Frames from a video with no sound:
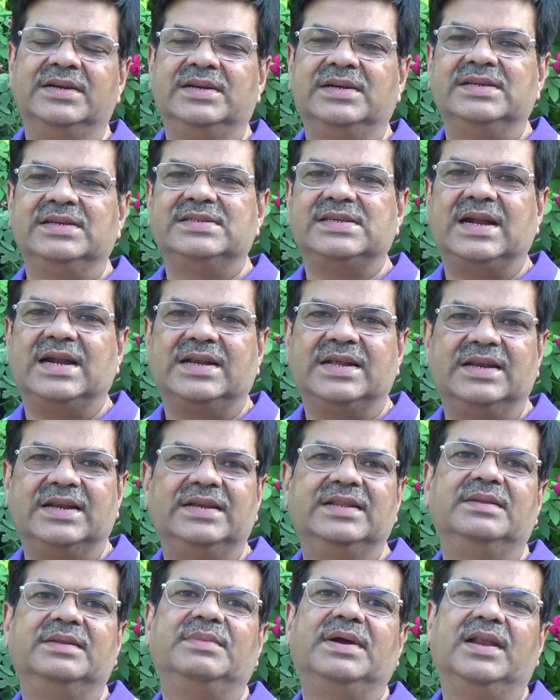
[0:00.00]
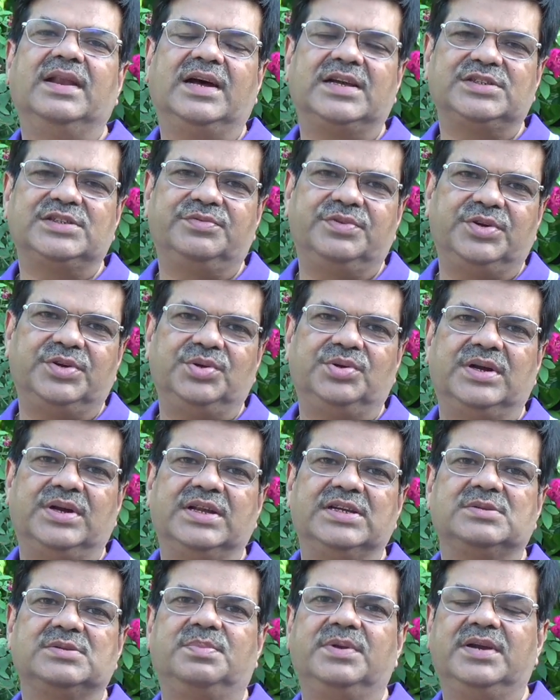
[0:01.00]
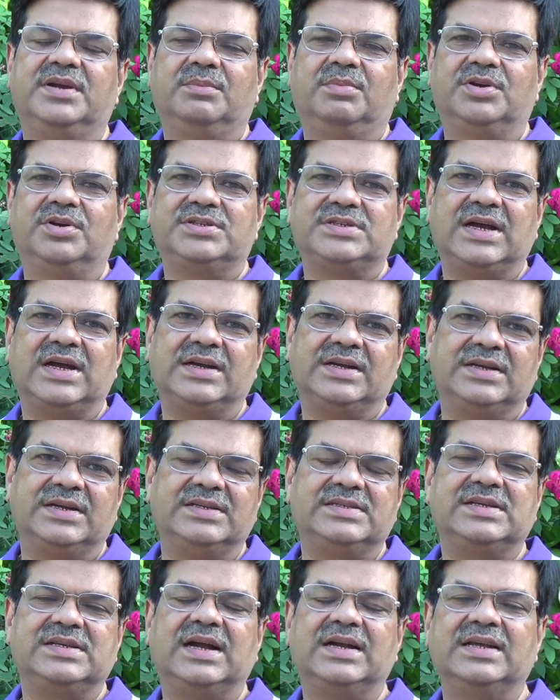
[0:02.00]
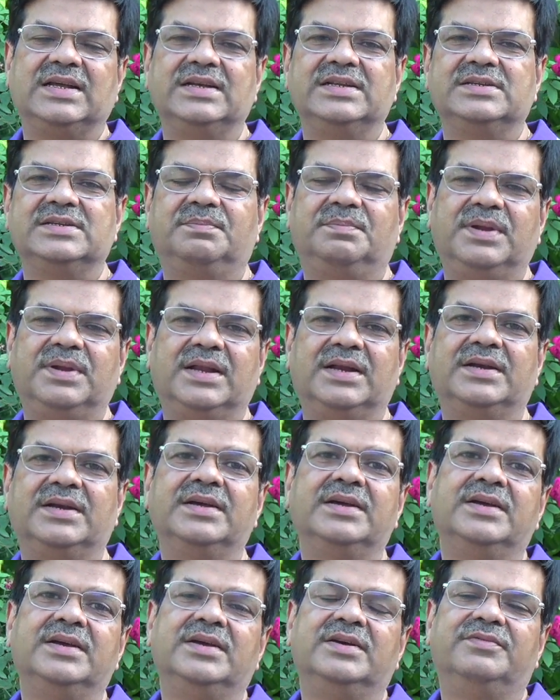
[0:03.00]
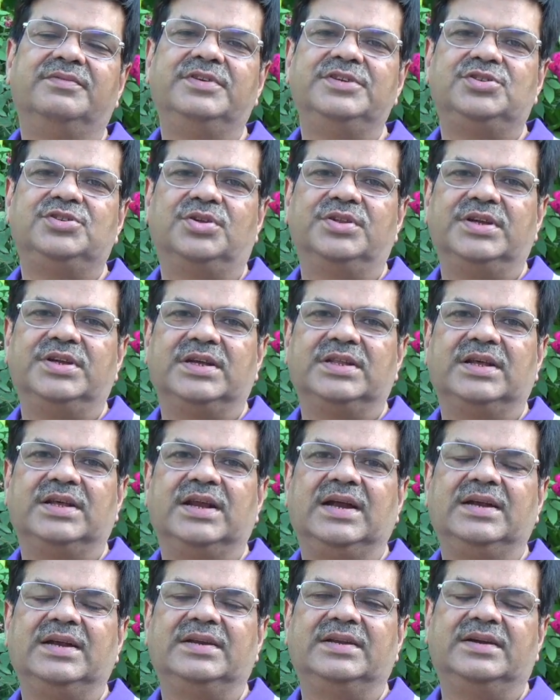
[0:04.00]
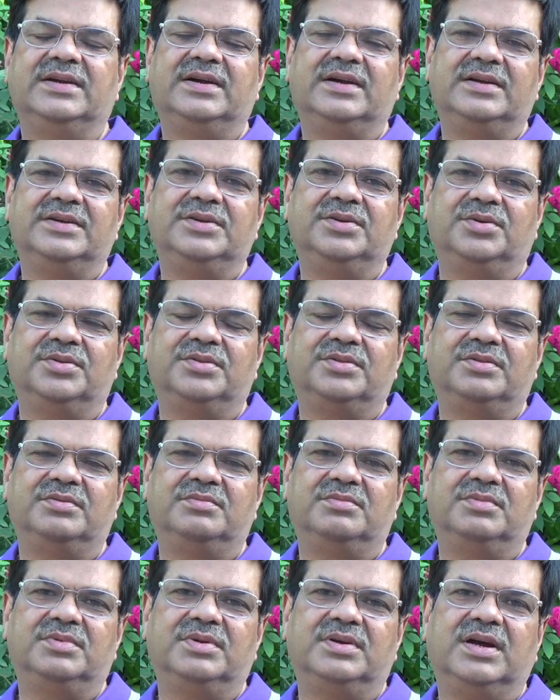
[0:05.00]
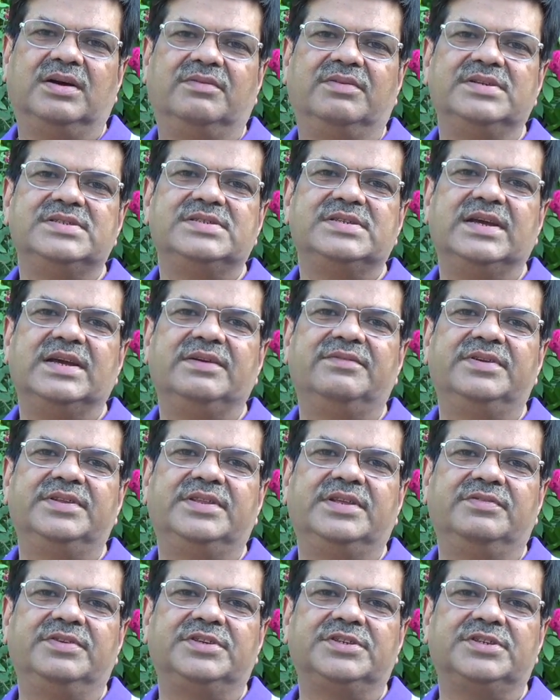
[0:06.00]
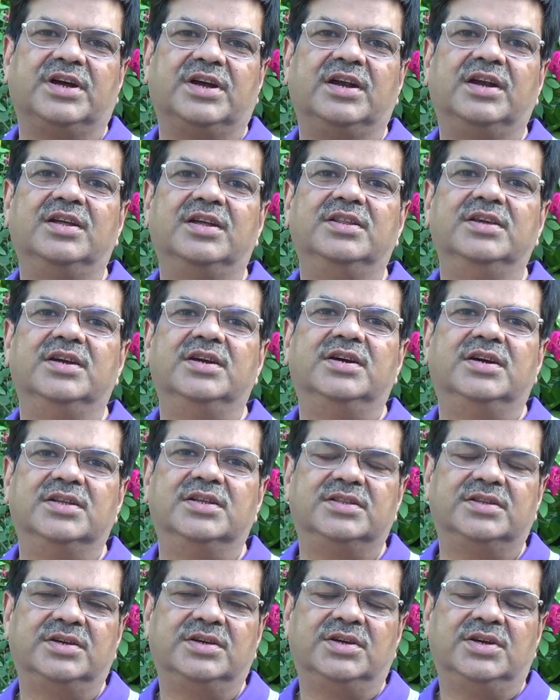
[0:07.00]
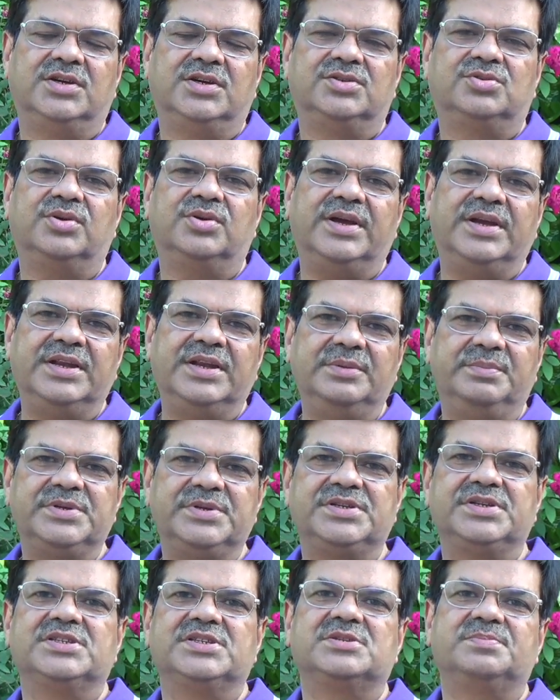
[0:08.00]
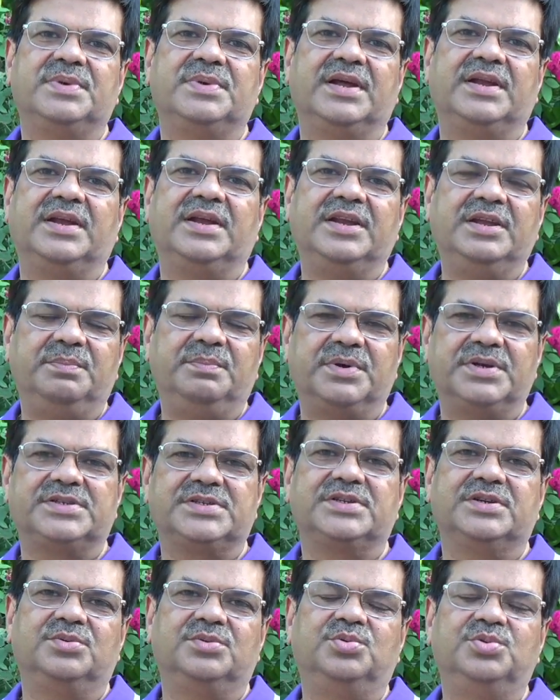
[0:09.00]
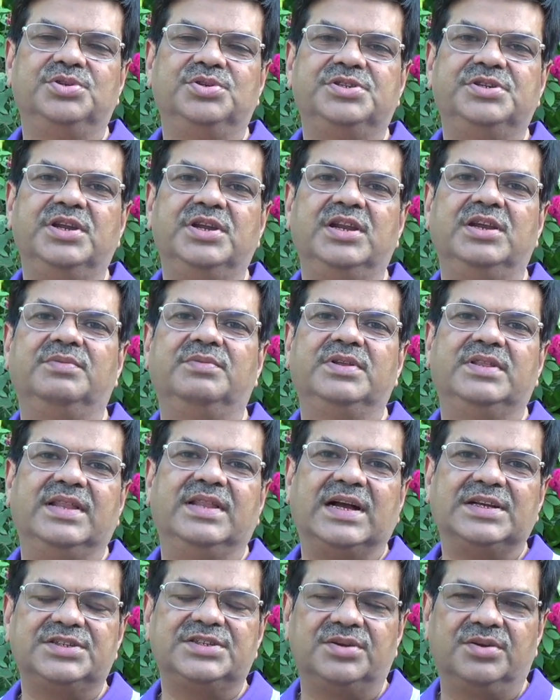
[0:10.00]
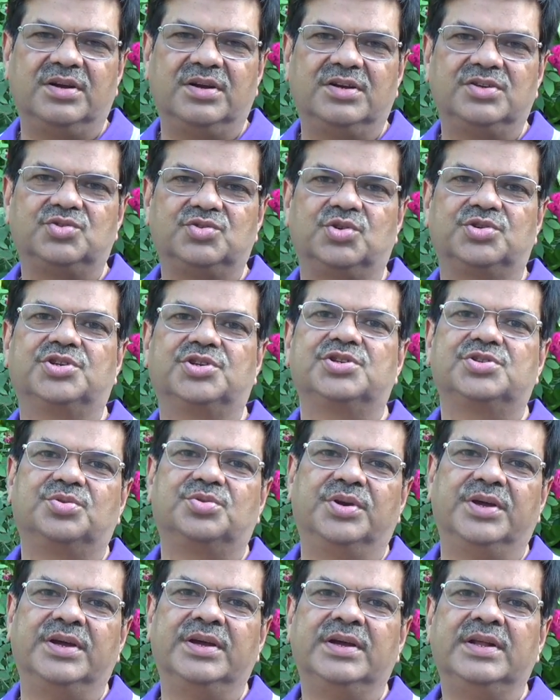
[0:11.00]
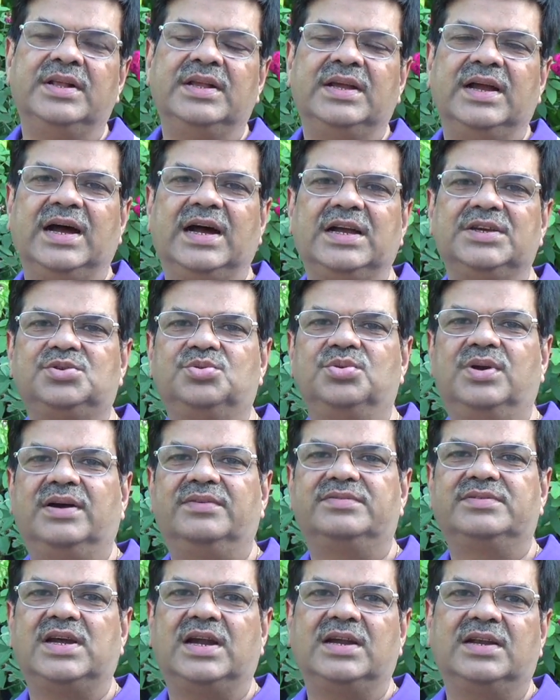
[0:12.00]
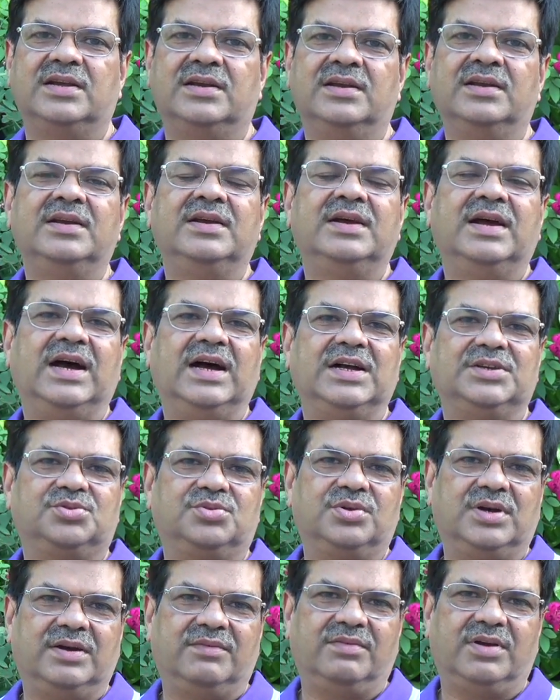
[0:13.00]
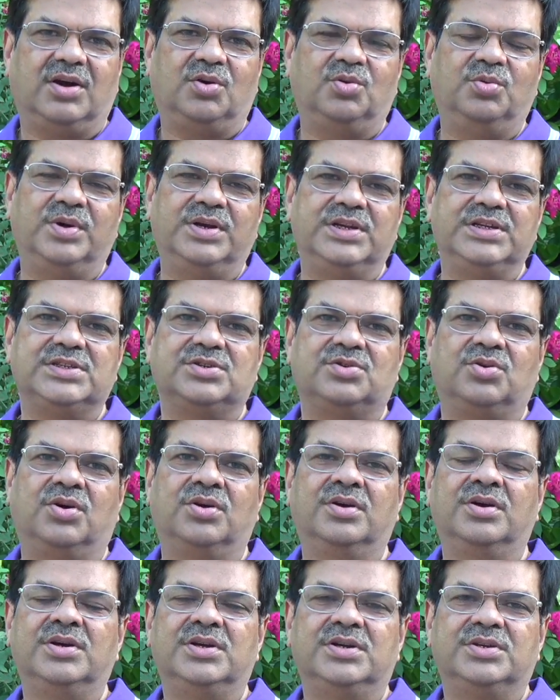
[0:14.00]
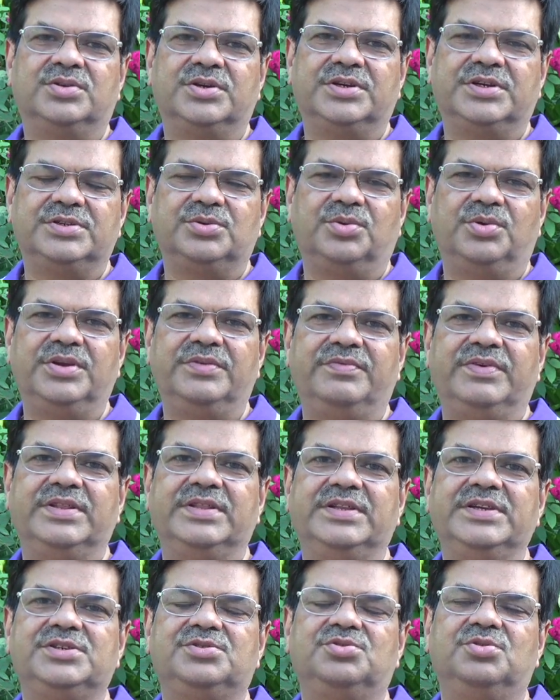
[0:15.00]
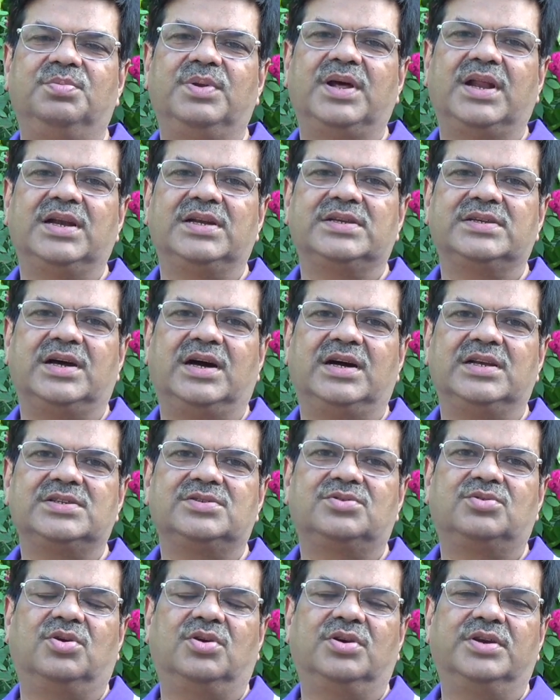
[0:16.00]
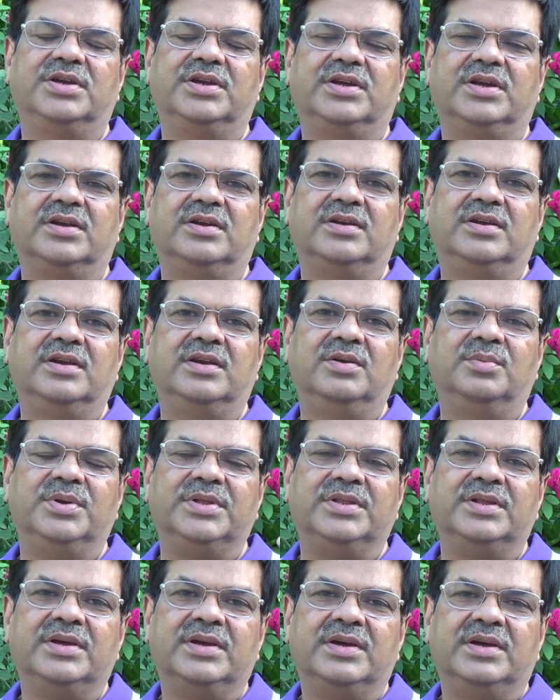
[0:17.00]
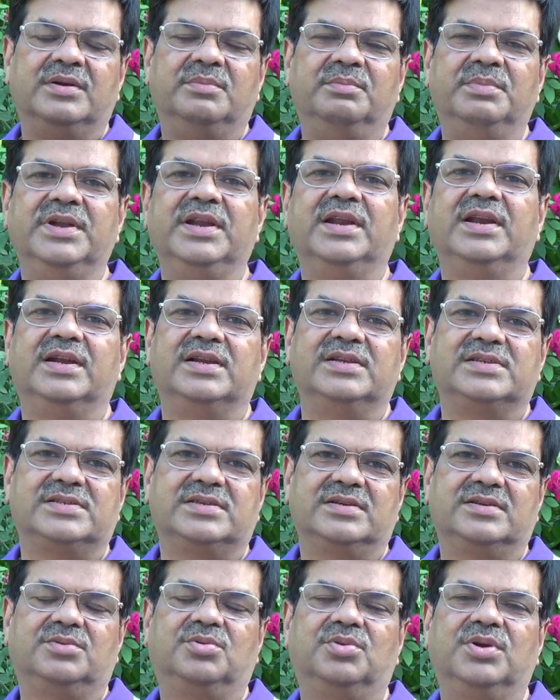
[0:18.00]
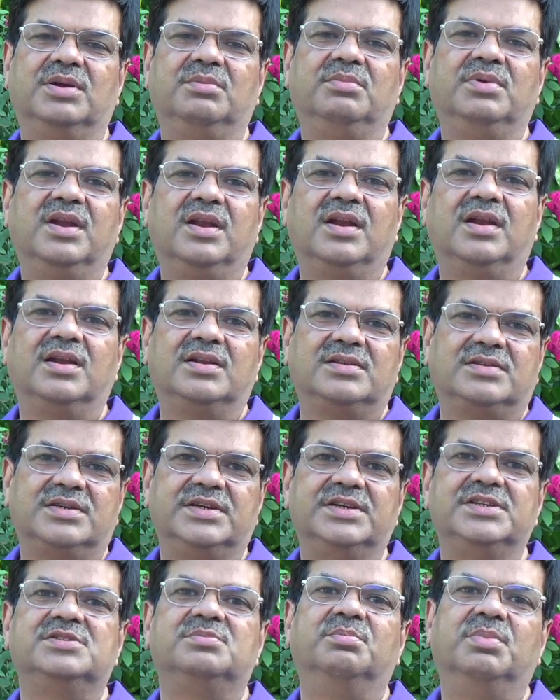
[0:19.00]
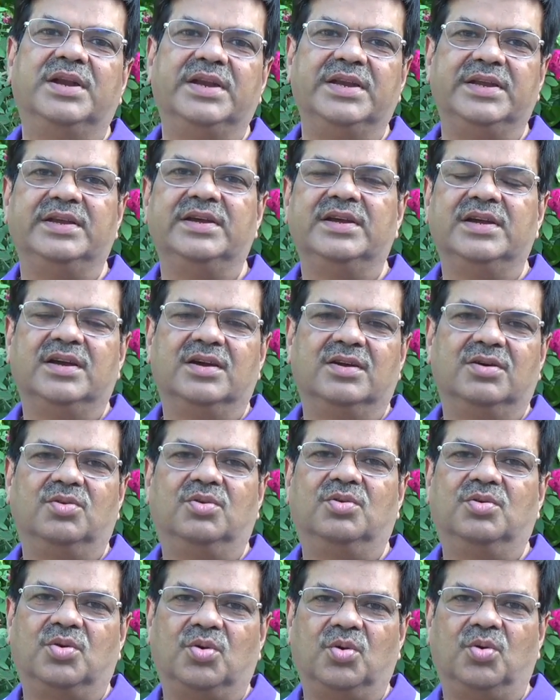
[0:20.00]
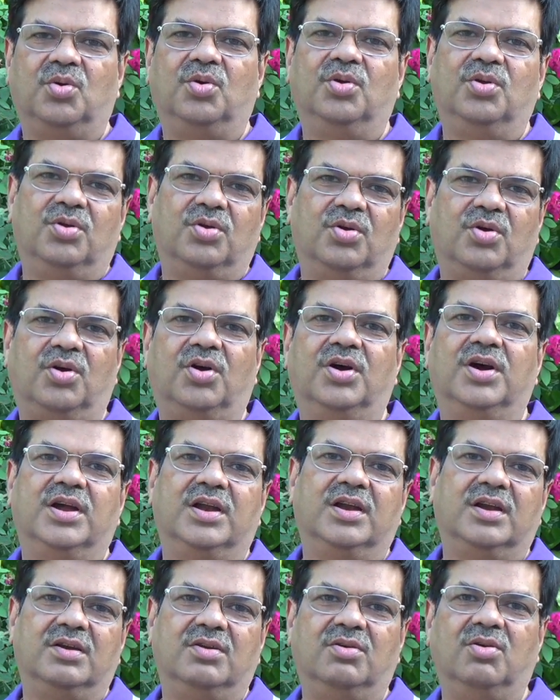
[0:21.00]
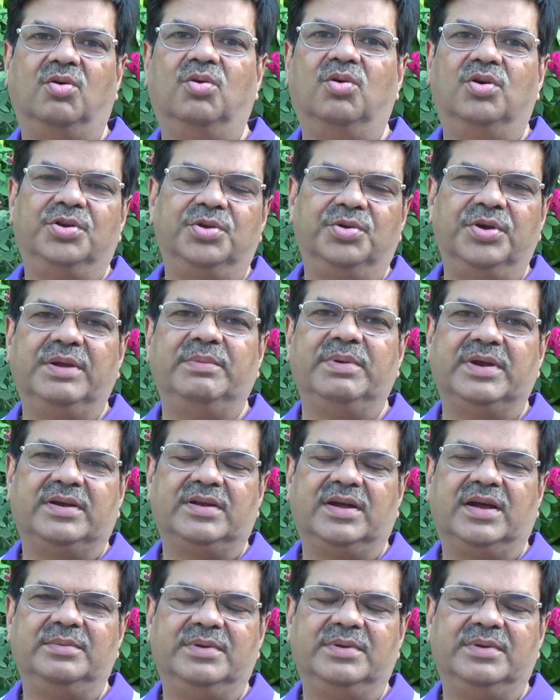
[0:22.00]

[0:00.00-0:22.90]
Saturn, in my last video I had explained about Saturn. Saturn is a planet which on the other hand, you know, governs everything which is under the earth. So any businessman, any person who is dealing with natural resources today has to have Saturn, has to have Rahu very strong. So it is only when these two planets are strong he can deal with minerals. Today minerals is money. Coal, oil, gold, you name it.